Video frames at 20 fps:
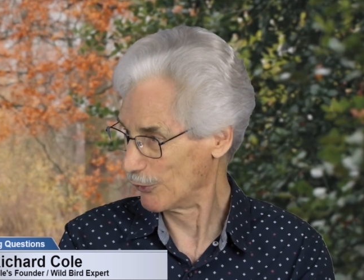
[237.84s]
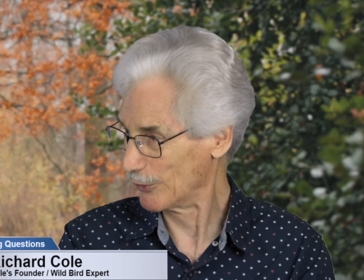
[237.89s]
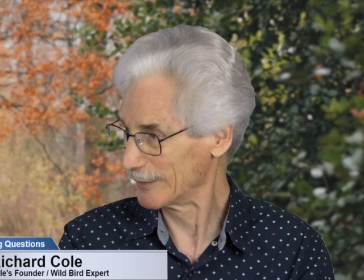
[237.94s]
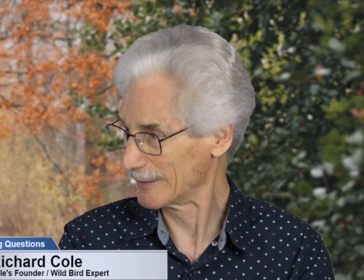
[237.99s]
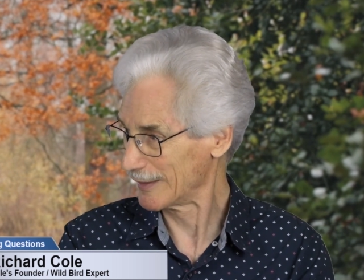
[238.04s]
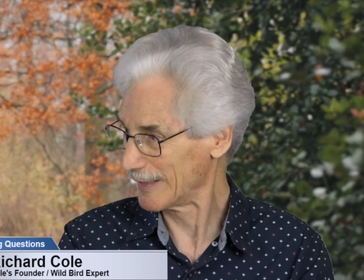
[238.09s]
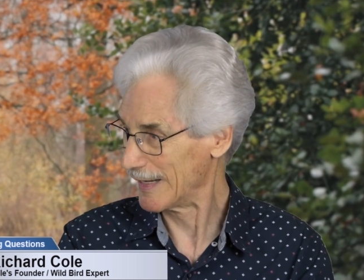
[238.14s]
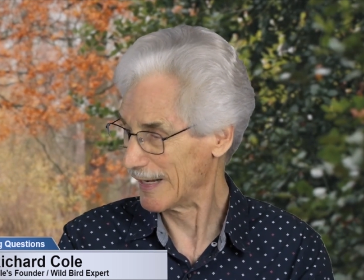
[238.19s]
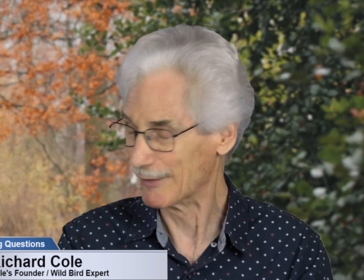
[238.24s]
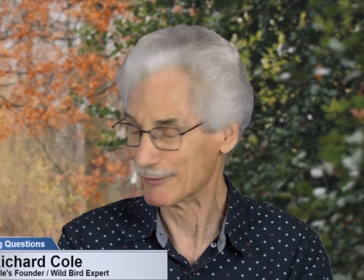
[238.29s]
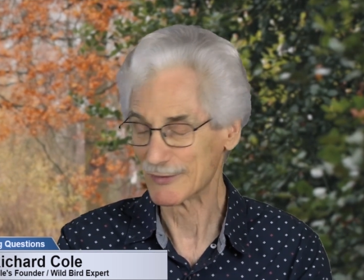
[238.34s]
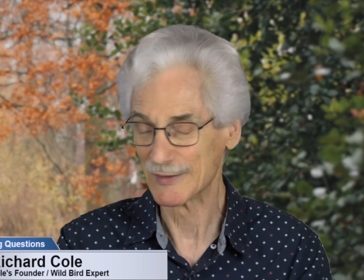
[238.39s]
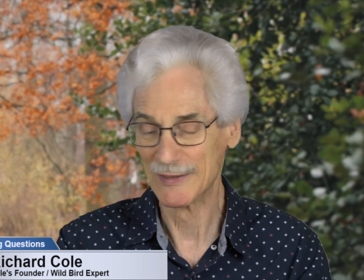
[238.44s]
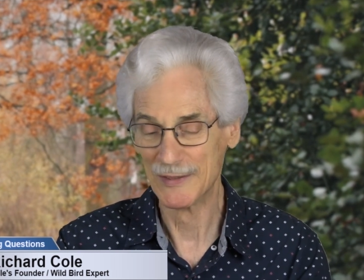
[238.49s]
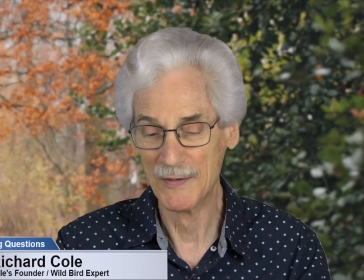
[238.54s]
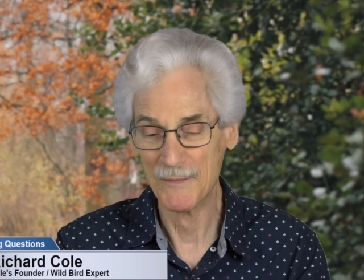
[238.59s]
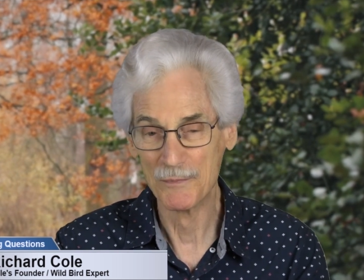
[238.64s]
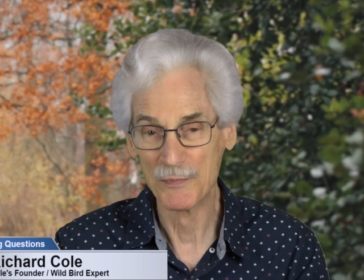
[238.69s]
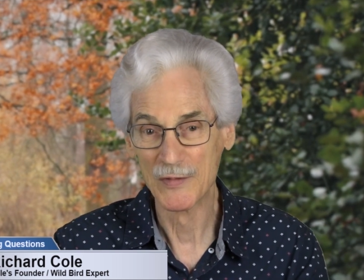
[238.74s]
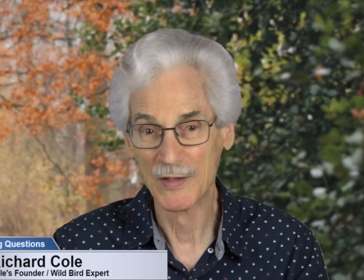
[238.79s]
one left.
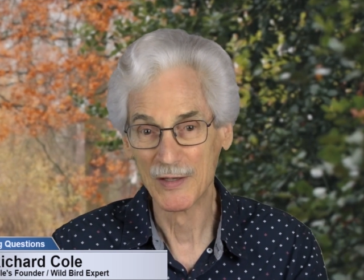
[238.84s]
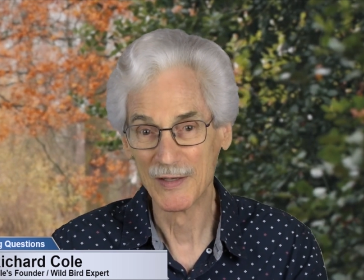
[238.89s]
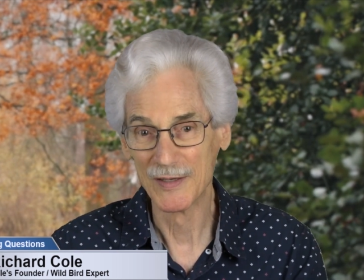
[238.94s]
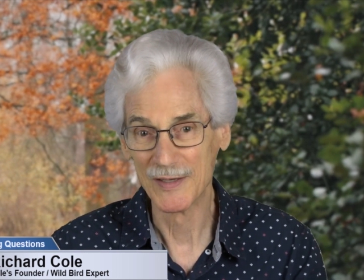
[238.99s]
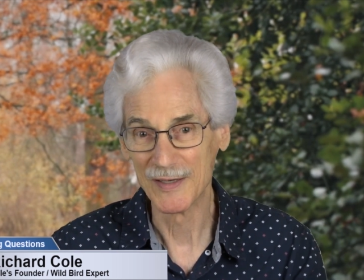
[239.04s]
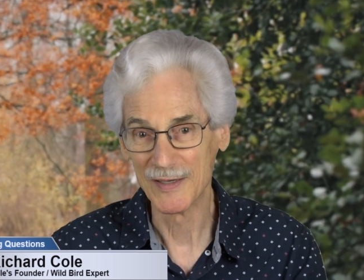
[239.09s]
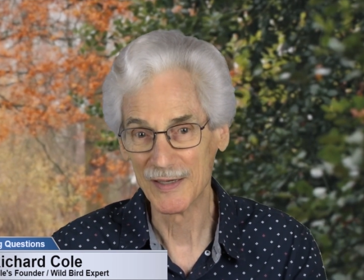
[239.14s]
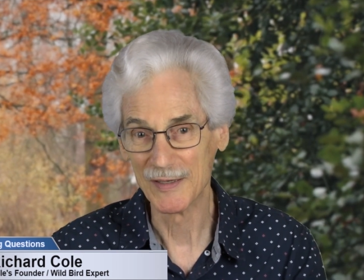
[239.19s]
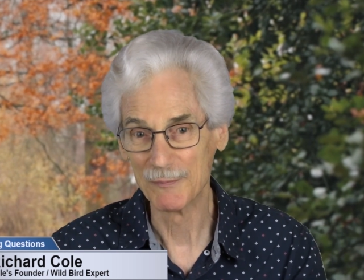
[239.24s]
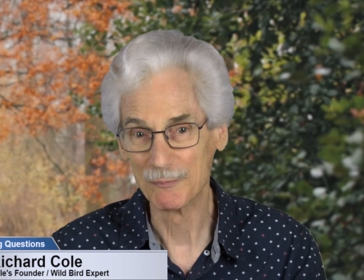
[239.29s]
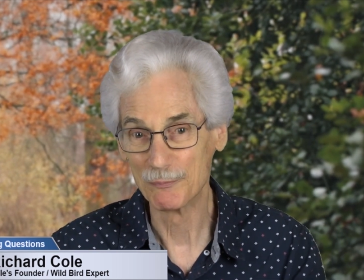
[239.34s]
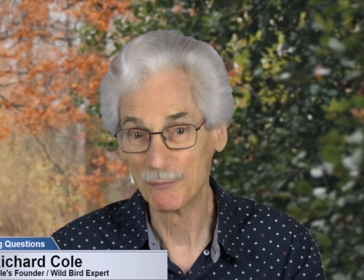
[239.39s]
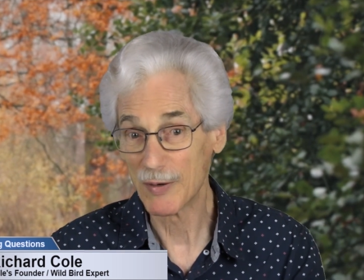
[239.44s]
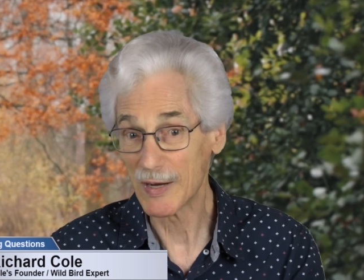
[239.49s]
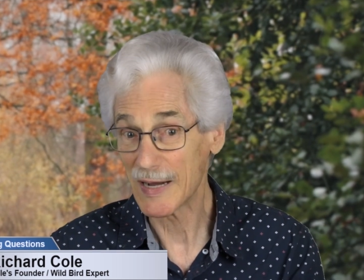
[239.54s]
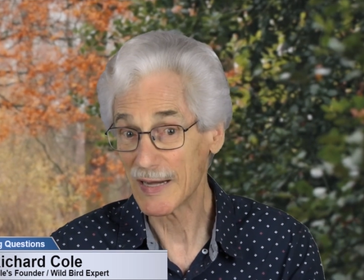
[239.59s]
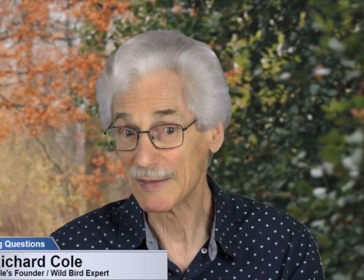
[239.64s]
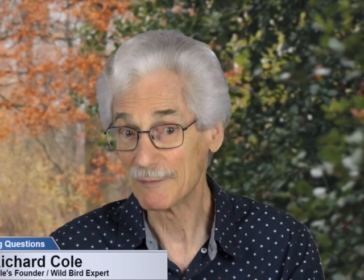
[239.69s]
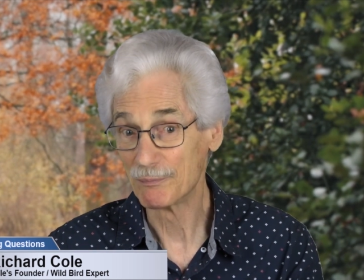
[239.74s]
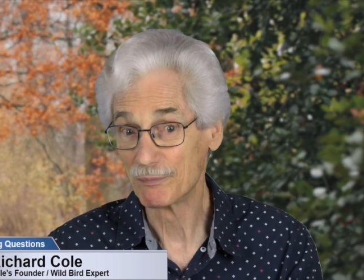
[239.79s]
Yeah. Uh,
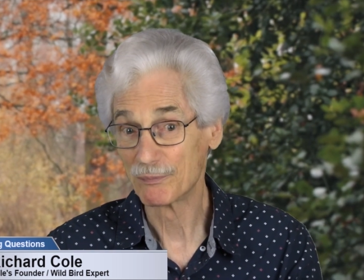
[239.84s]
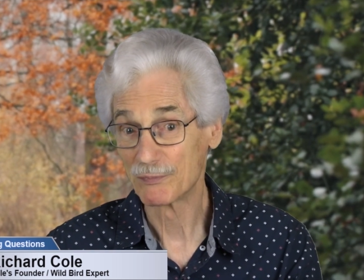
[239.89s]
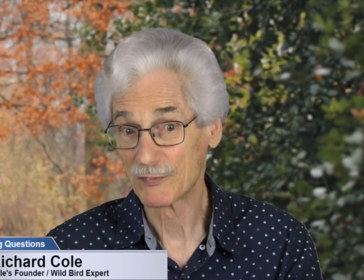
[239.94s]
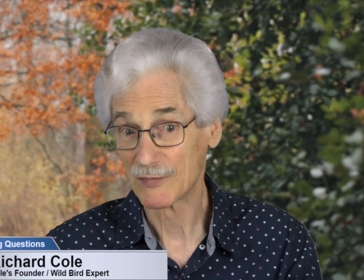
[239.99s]
but